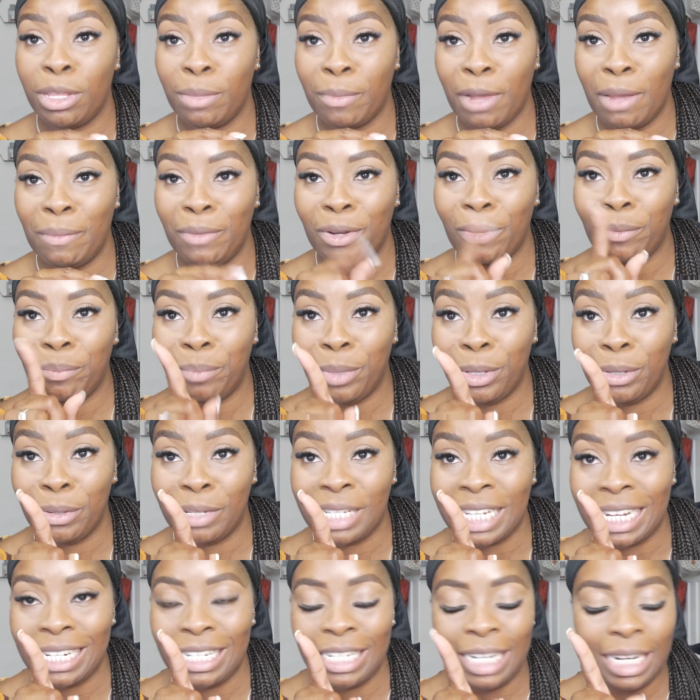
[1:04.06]
at the moment at
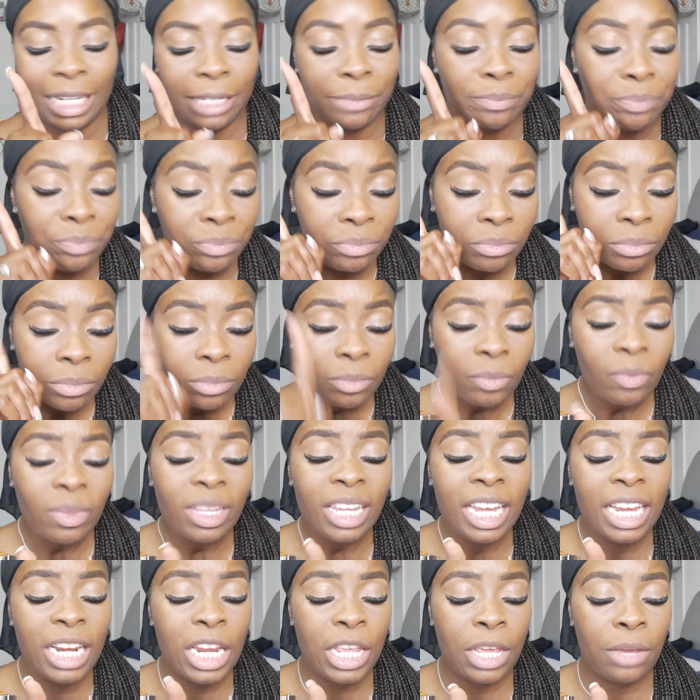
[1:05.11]
Boots actually,
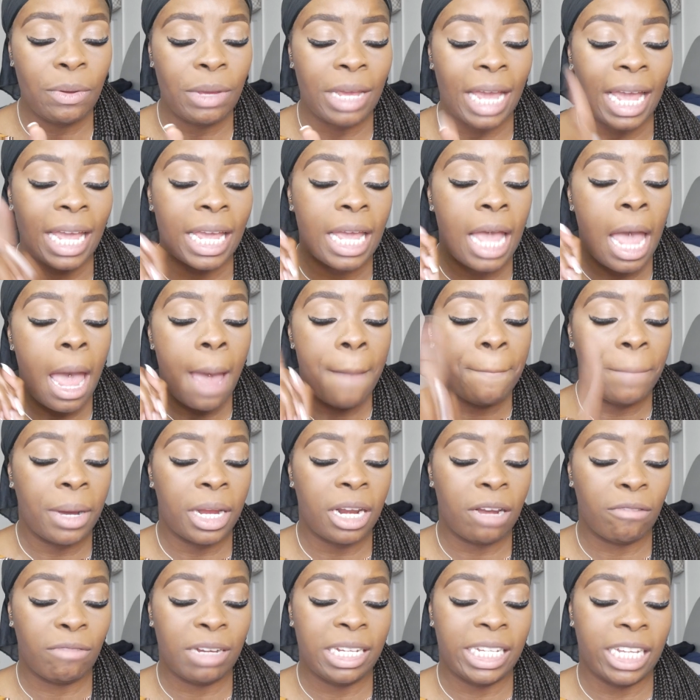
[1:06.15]
in the UK, but
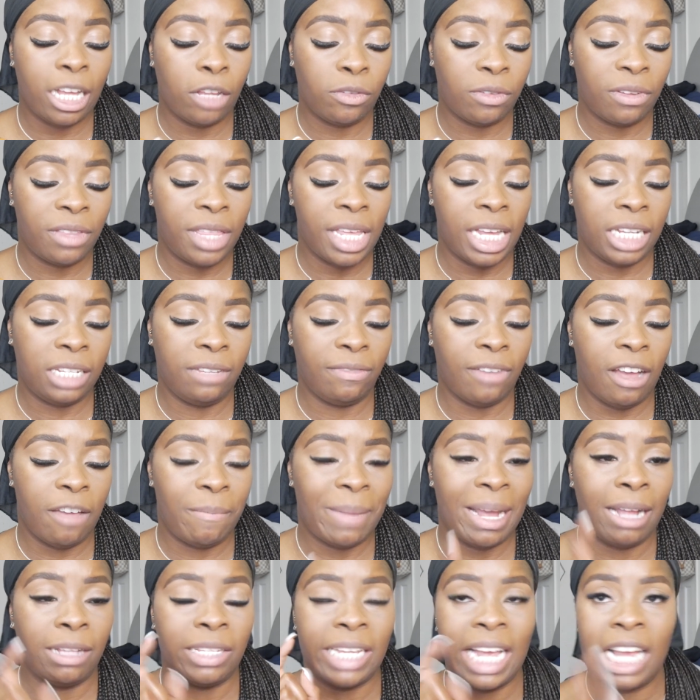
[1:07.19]
it retails for
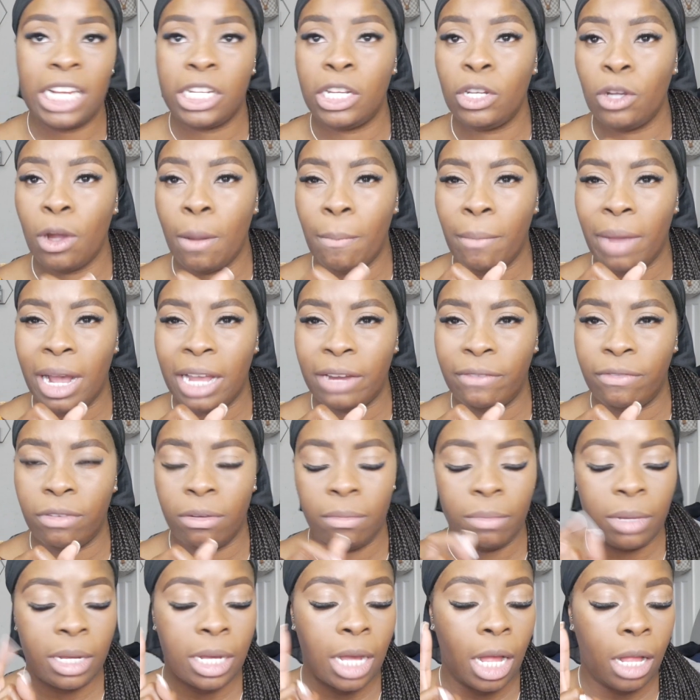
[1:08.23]
£35. I actually got mine
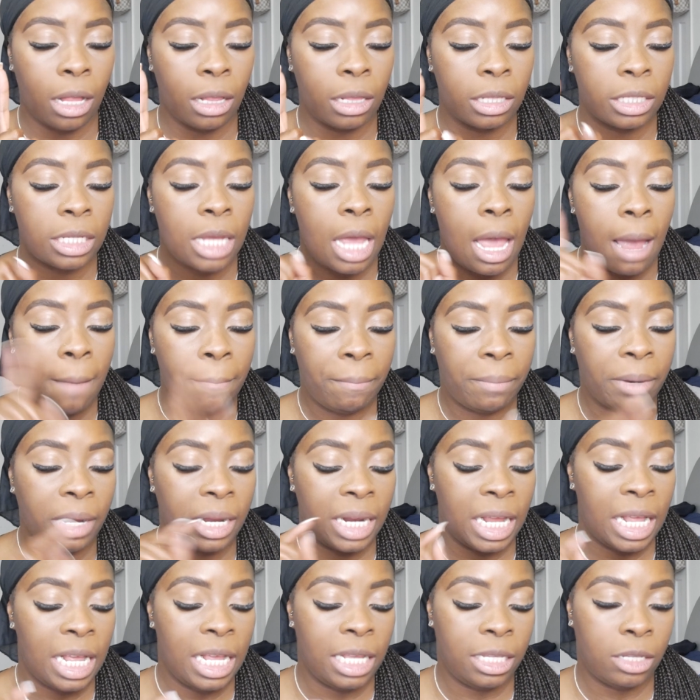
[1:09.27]
from Cult,
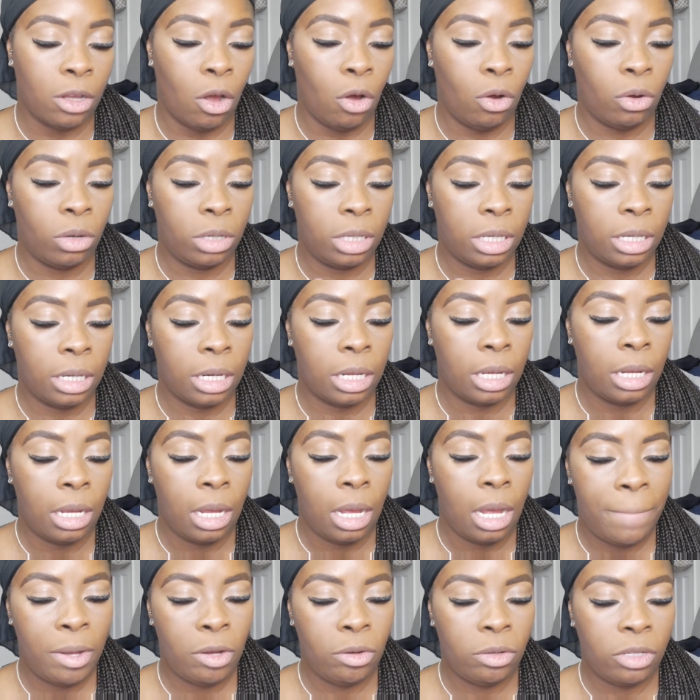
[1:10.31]
but it is on
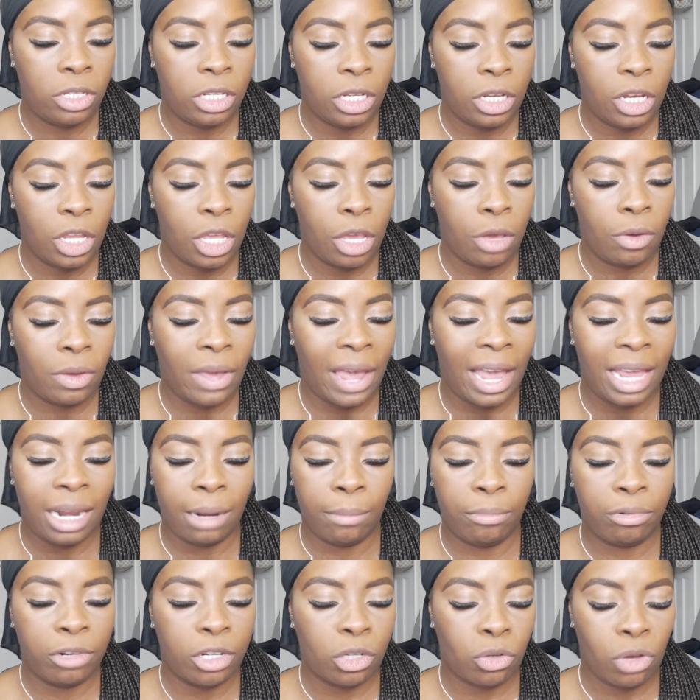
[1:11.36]
Boots in the UK, and
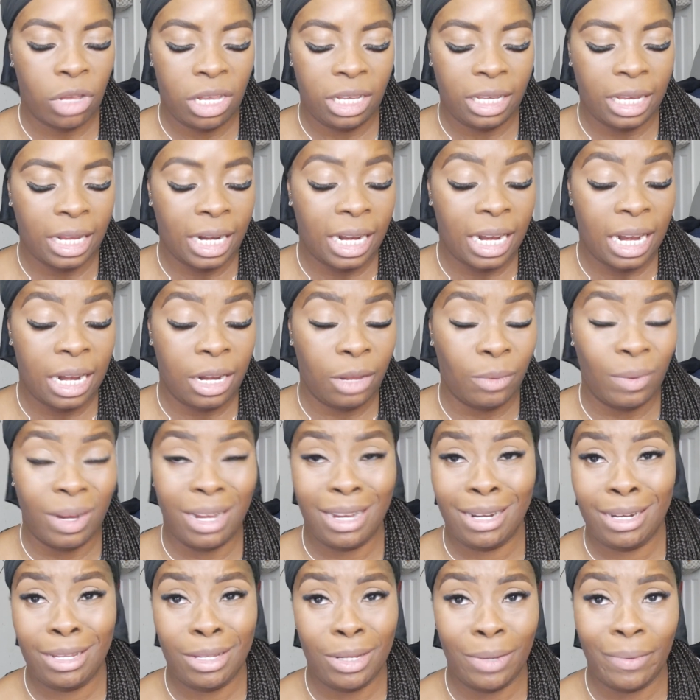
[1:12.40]
I'm pretty sure you can get it anywhere
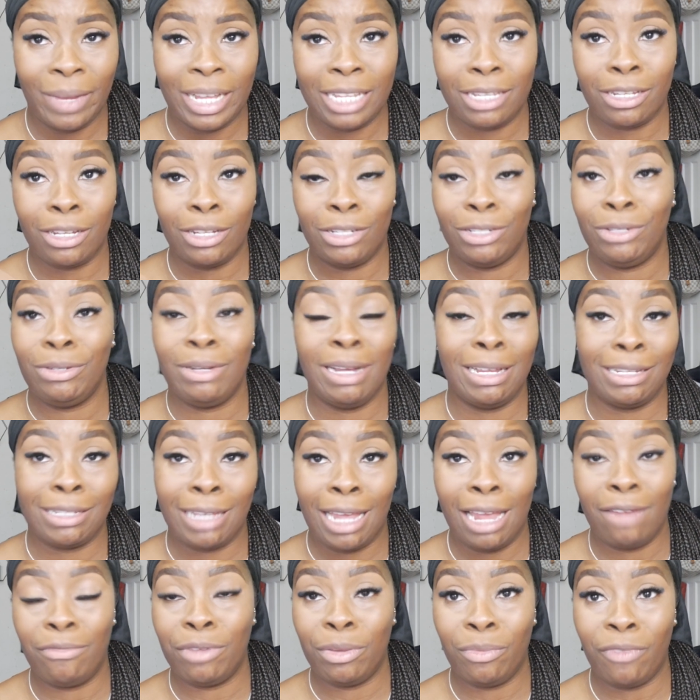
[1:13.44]
in the US because you guys
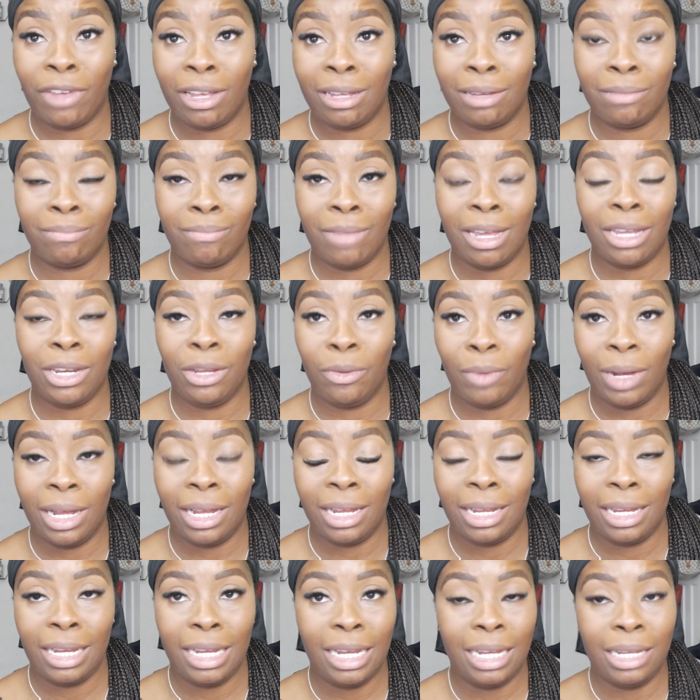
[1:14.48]
get everything
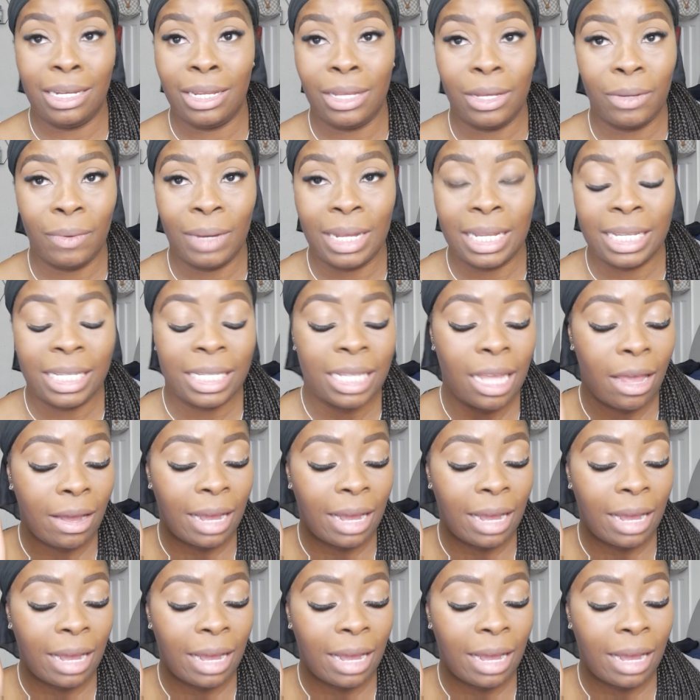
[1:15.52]
anywhere in the US.